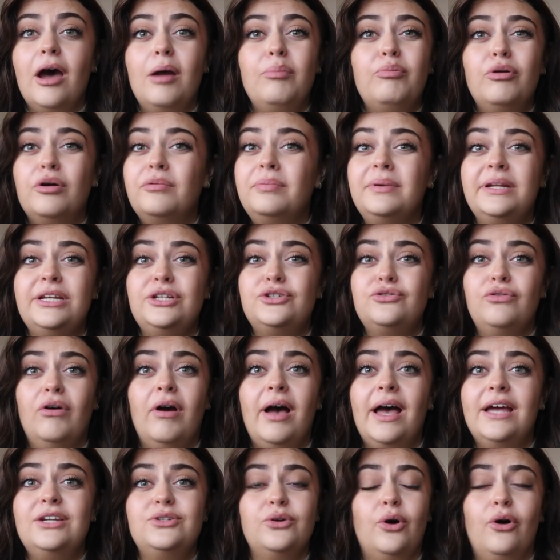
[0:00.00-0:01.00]
I probably
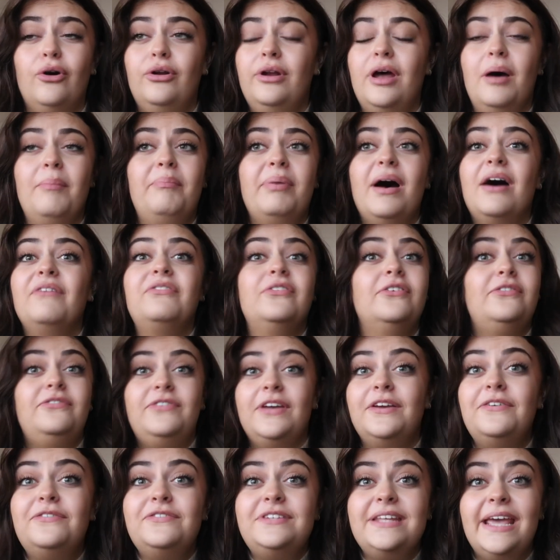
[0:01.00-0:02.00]
tried on above
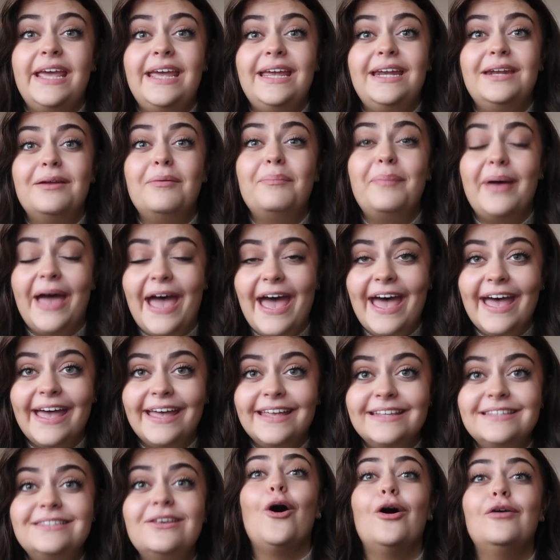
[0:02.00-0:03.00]
15
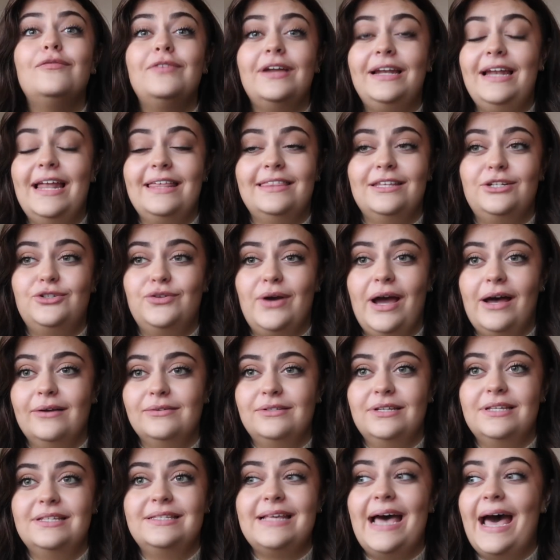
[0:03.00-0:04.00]
pairs of leather
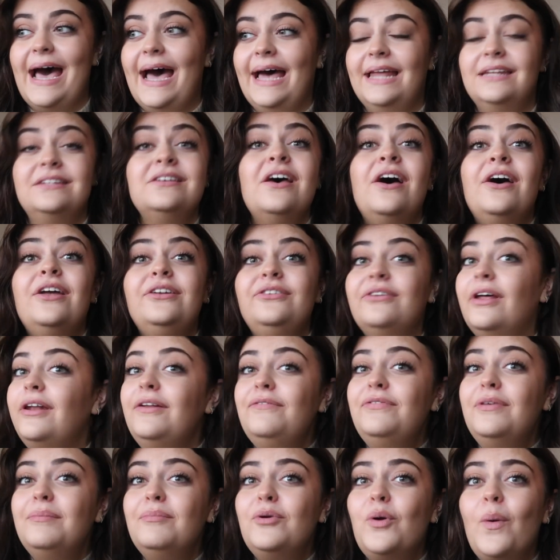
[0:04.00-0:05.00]
trousers and none
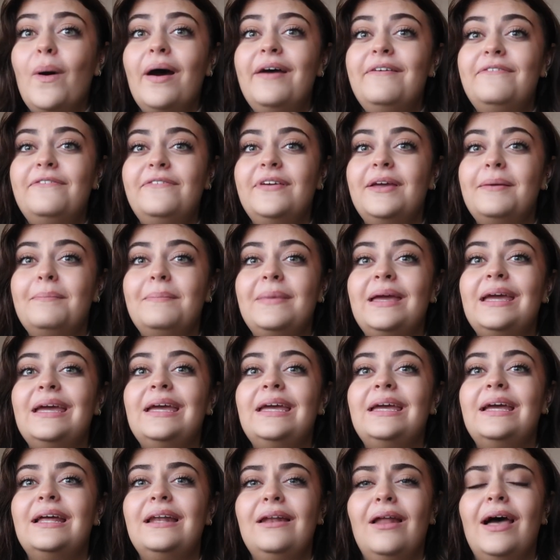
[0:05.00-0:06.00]
of them quite fit
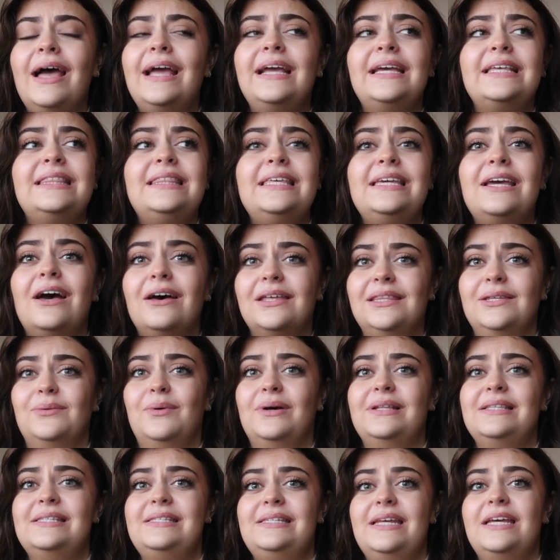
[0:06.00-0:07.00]
me like the other
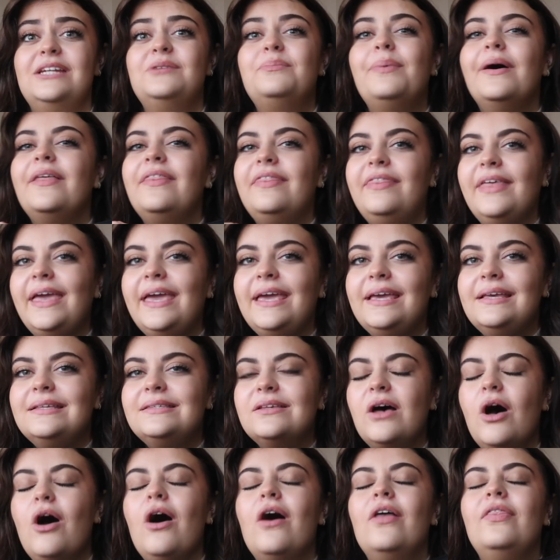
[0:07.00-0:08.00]
ones did but these
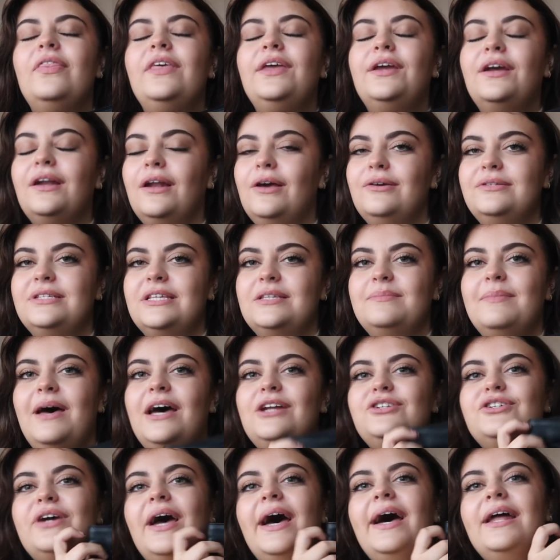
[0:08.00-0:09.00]
are the photos
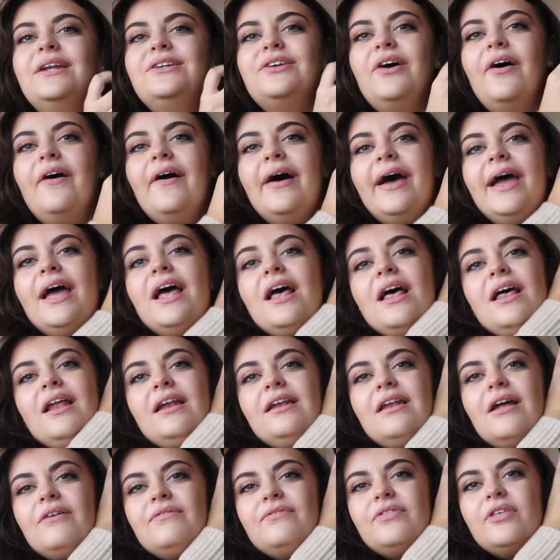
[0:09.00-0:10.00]
match and I
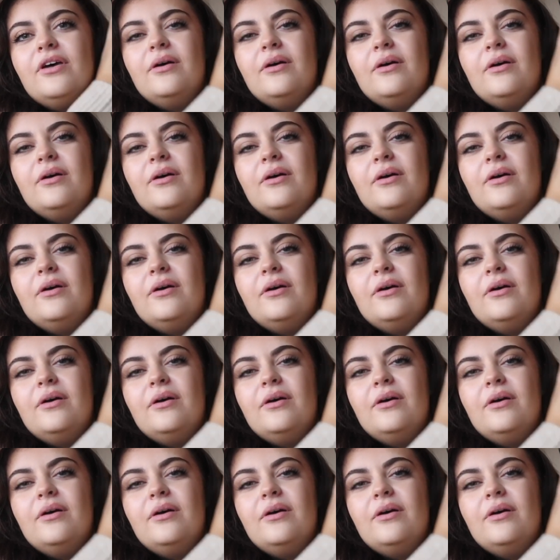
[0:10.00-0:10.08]
love